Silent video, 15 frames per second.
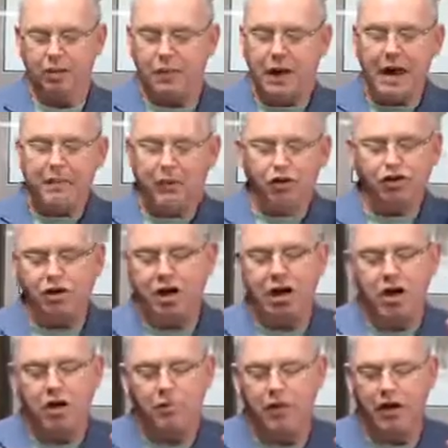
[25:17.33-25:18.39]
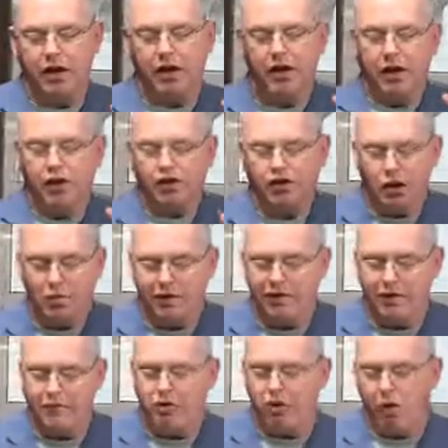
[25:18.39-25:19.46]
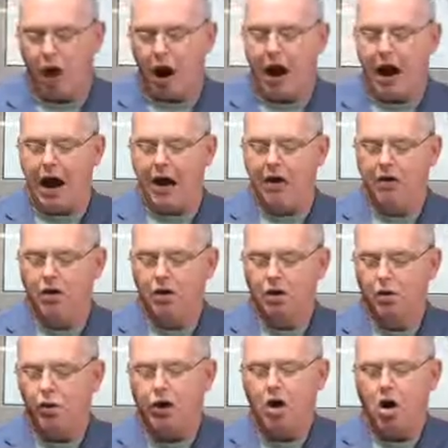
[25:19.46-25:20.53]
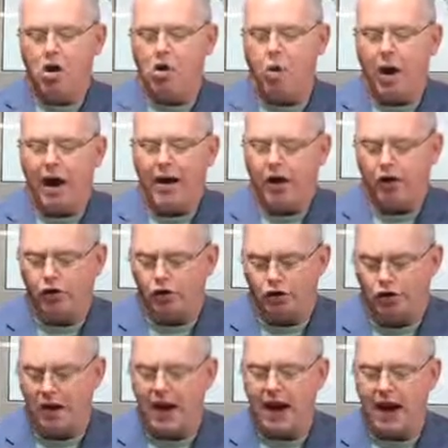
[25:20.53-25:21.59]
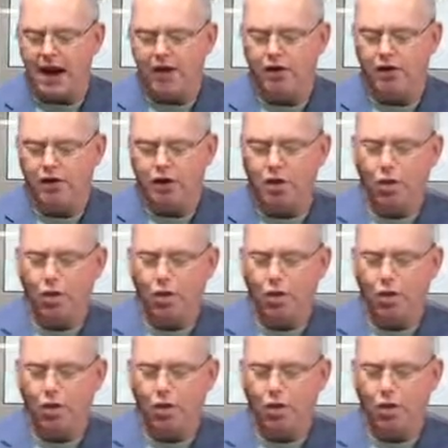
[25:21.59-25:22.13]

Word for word: The people cheered, but some of them cried, We don't quite understand.